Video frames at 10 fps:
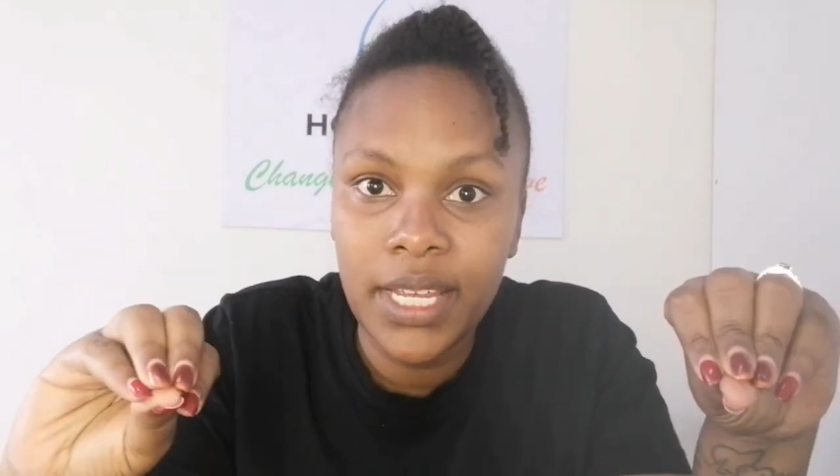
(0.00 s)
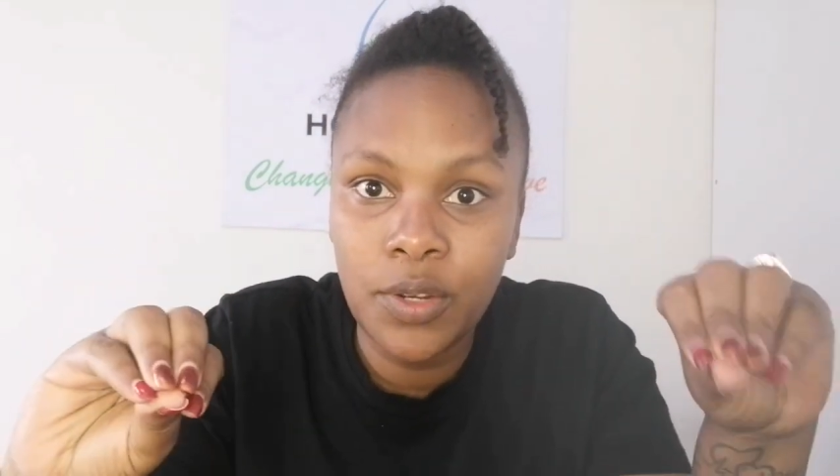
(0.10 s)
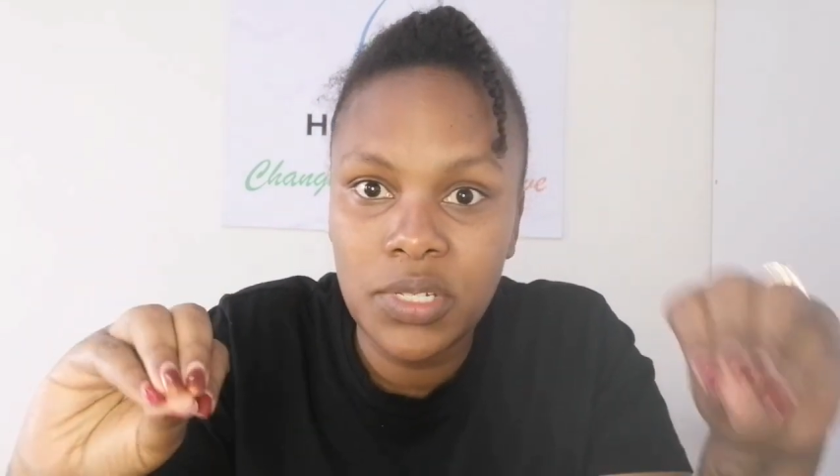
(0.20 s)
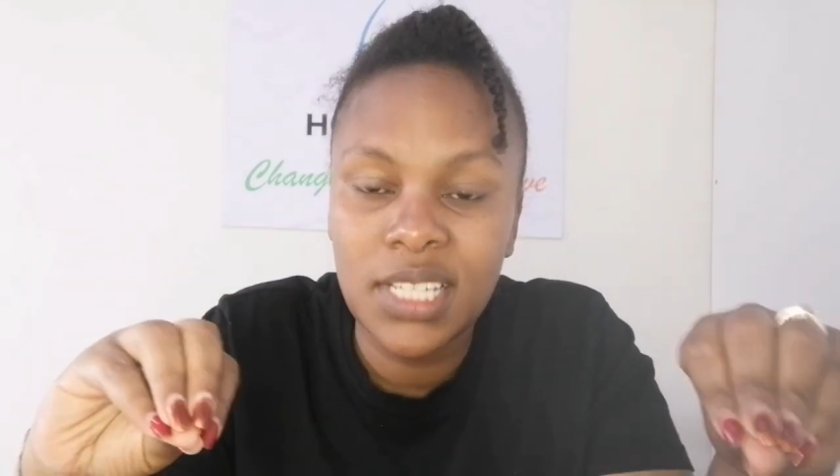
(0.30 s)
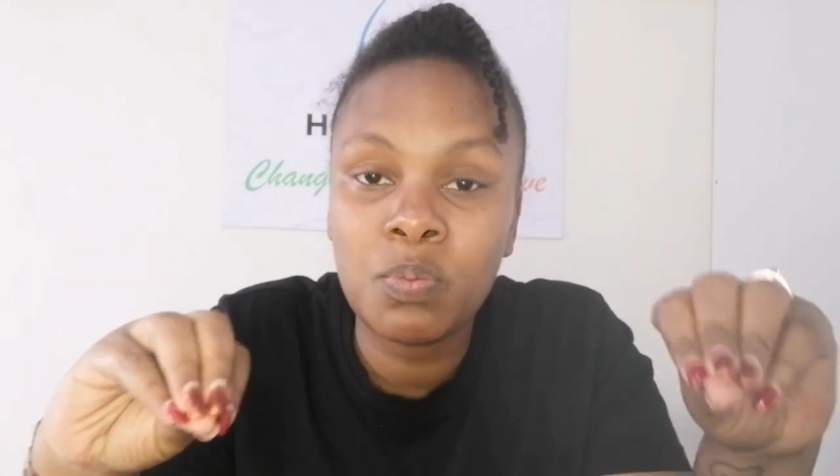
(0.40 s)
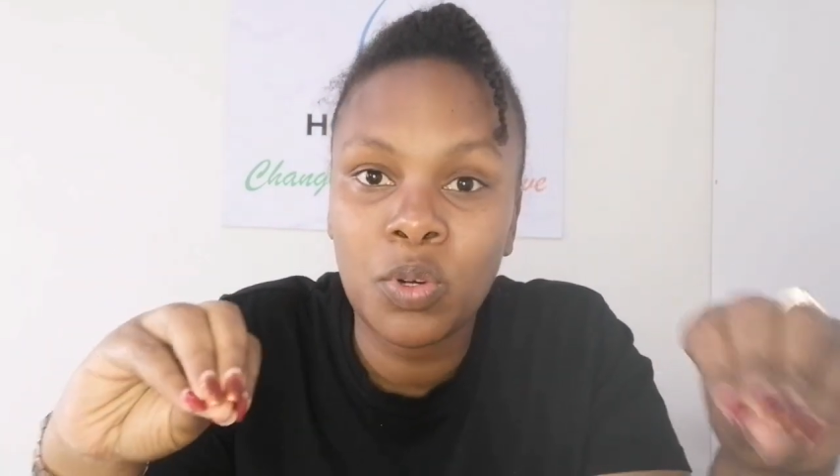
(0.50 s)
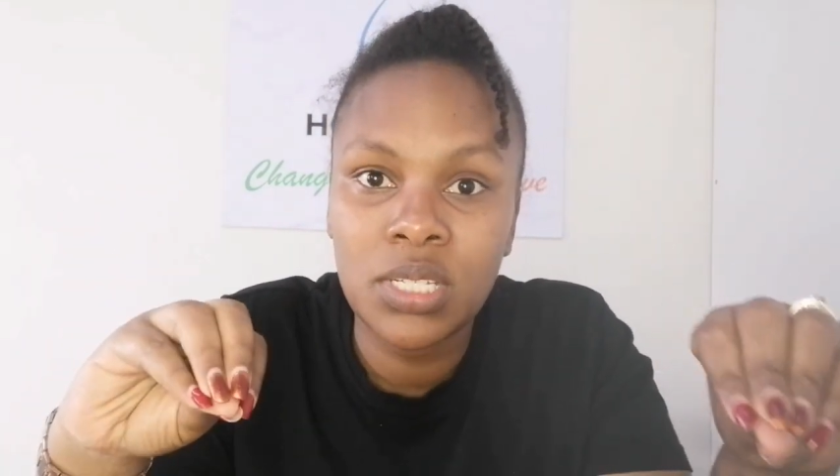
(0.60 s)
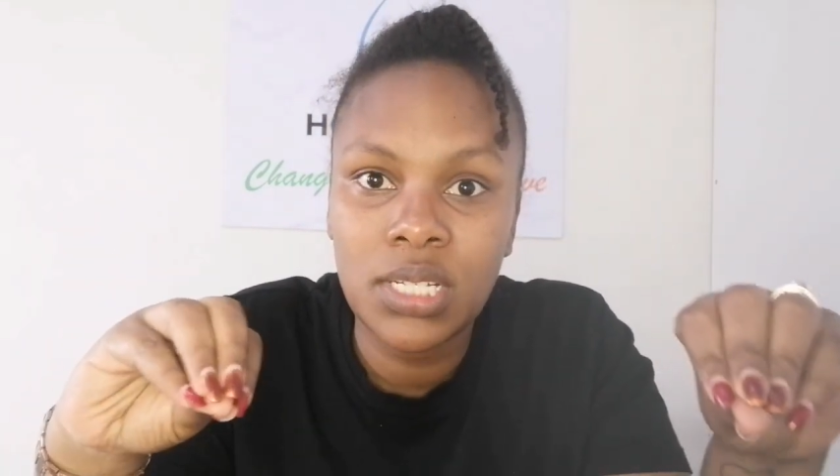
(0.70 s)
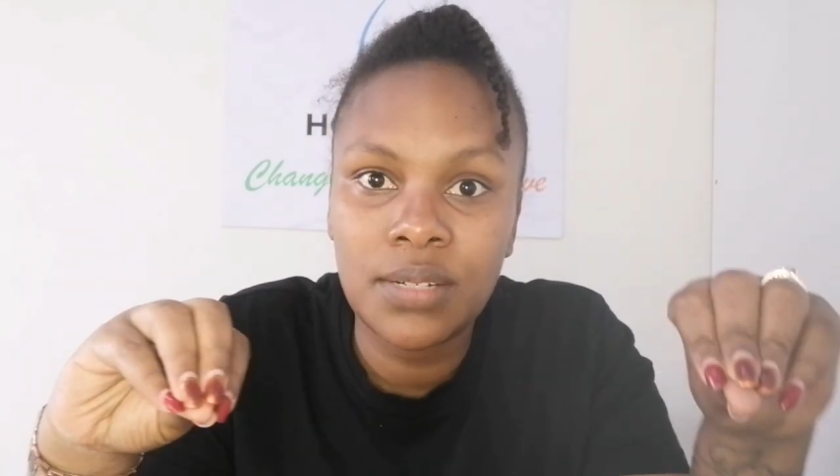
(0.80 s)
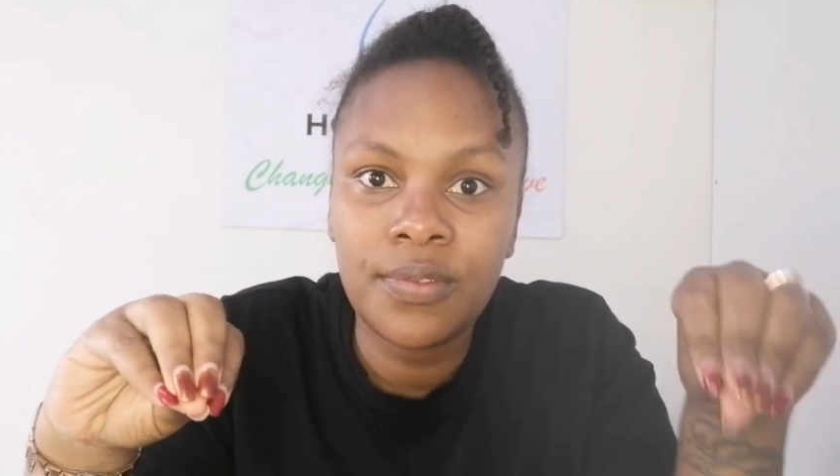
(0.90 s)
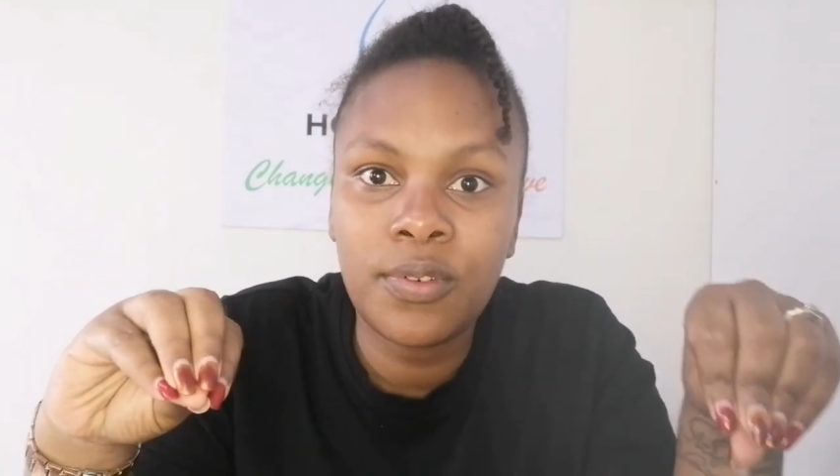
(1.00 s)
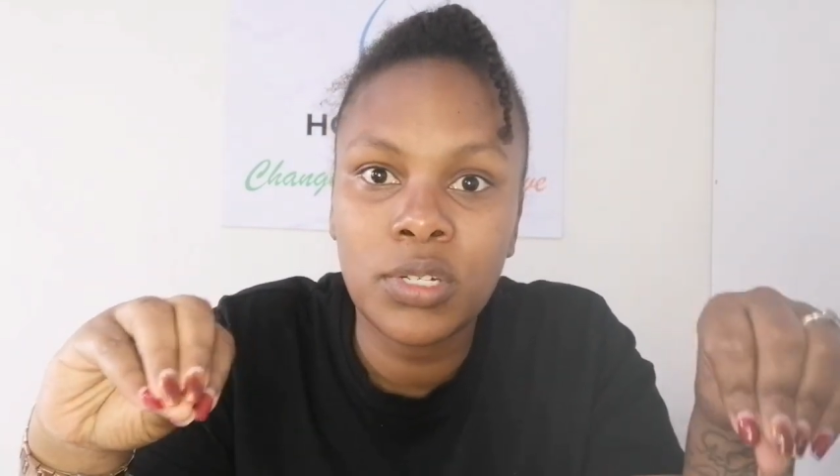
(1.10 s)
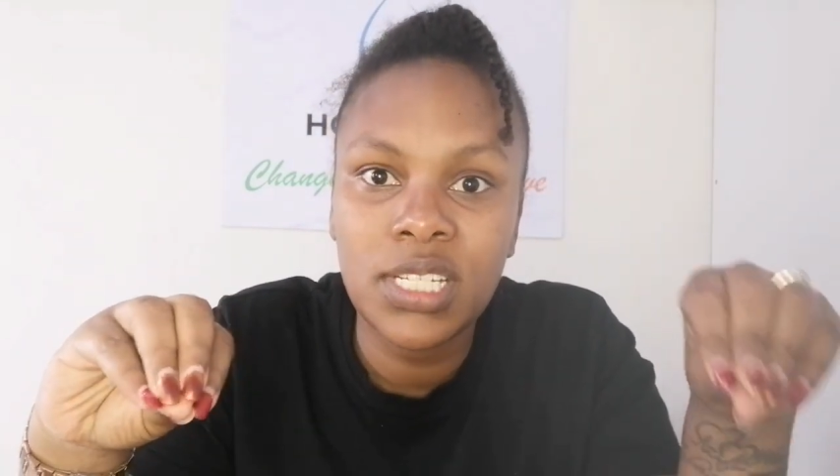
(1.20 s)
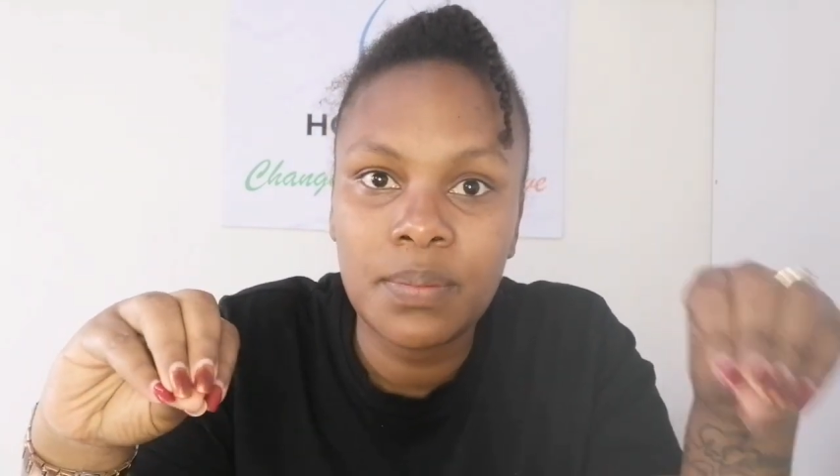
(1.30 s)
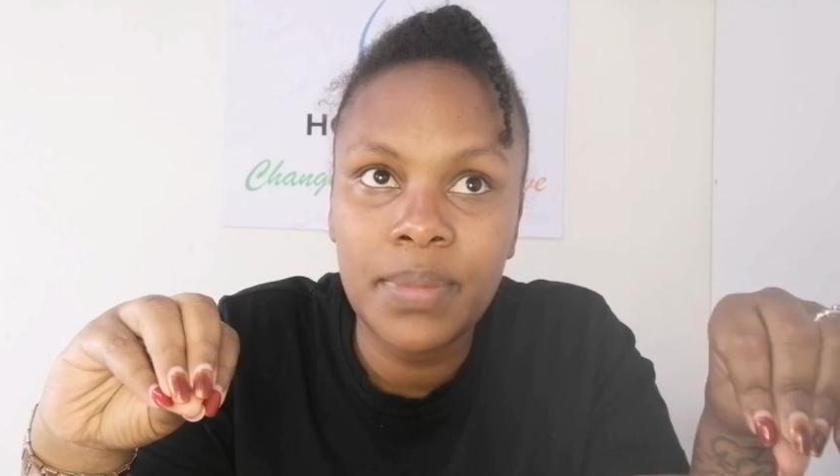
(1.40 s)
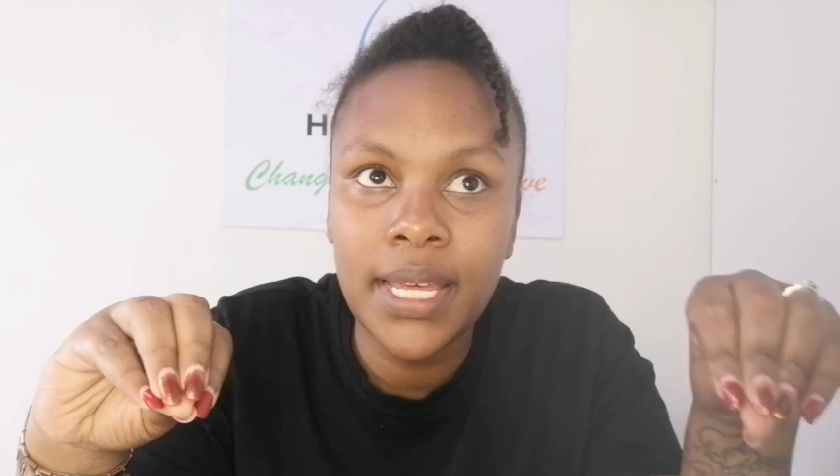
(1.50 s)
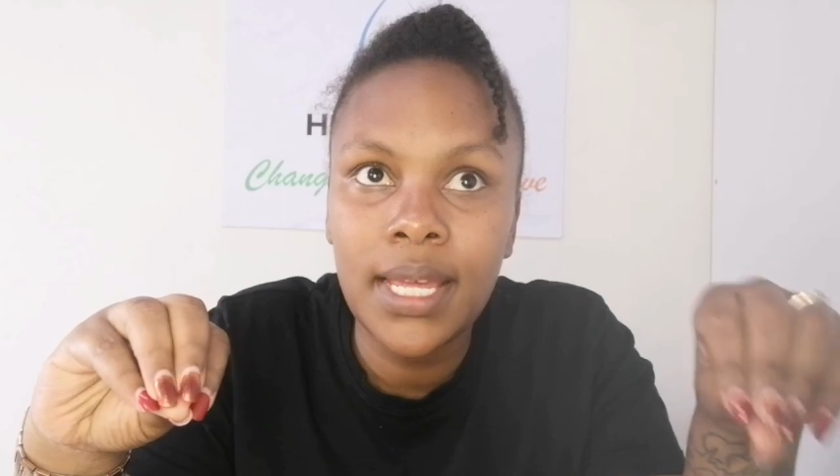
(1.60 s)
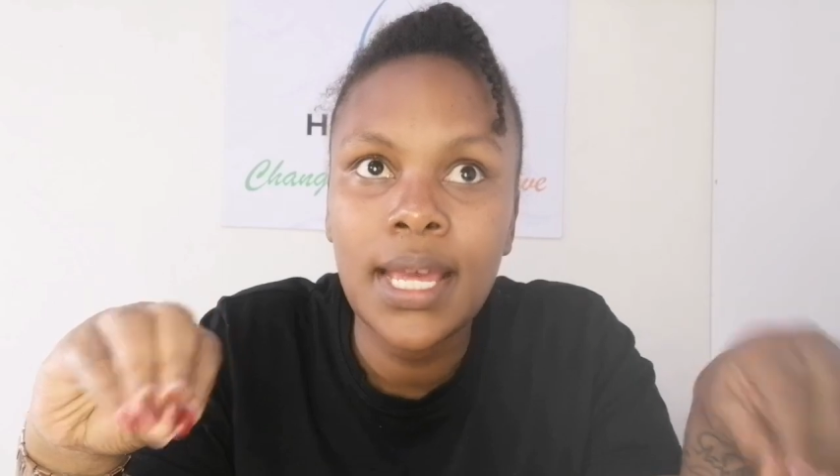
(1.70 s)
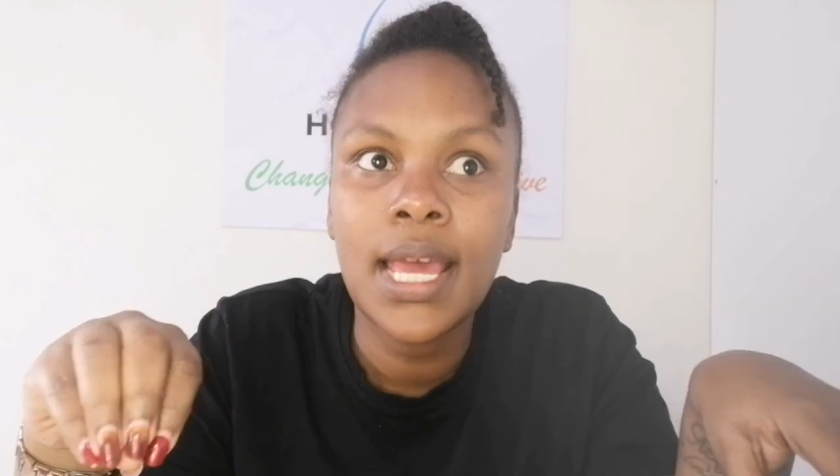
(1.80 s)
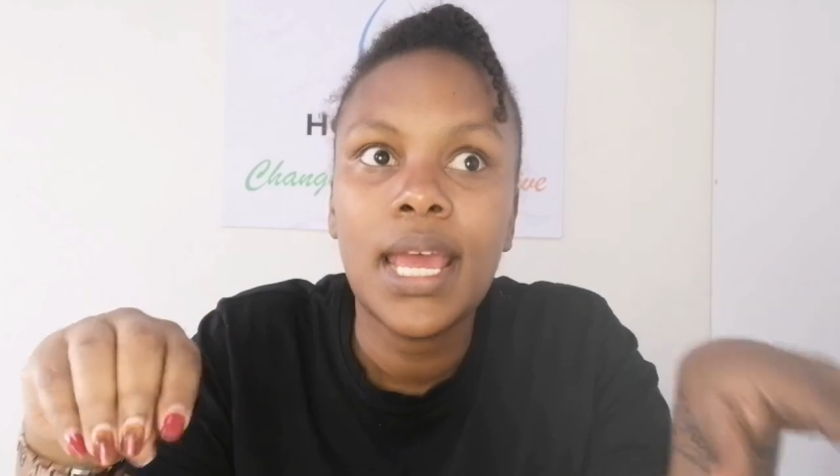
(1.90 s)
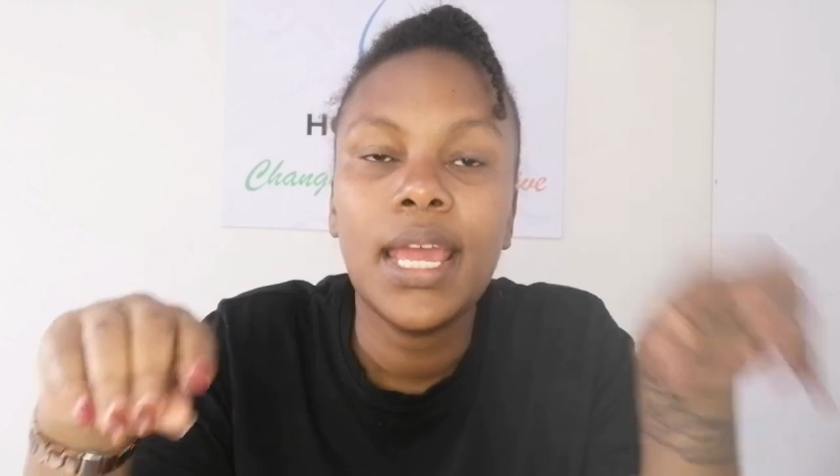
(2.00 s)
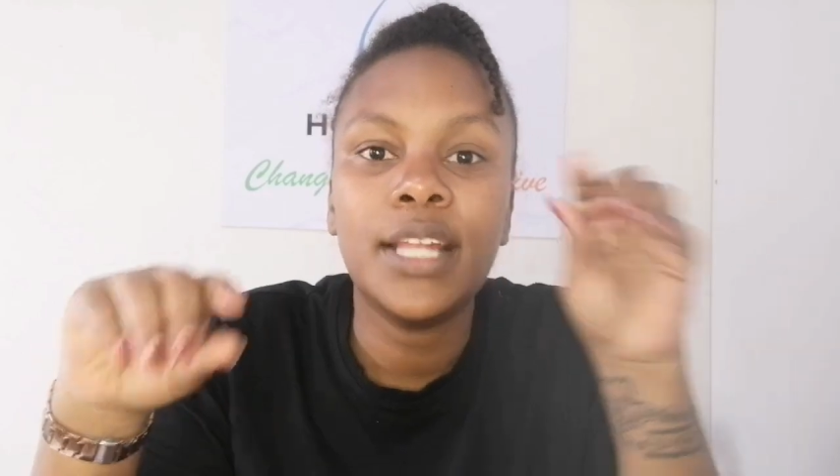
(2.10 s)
you test positive for TB,